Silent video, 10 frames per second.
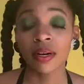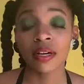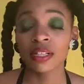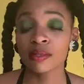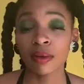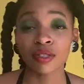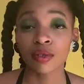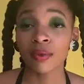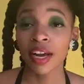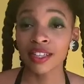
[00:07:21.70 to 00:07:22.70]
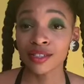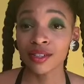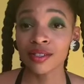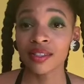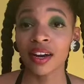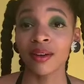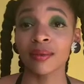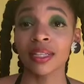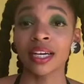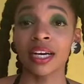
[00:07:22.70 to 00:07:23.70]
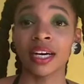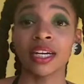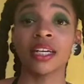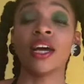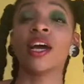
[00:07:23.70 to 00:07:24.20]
special razors that are really good.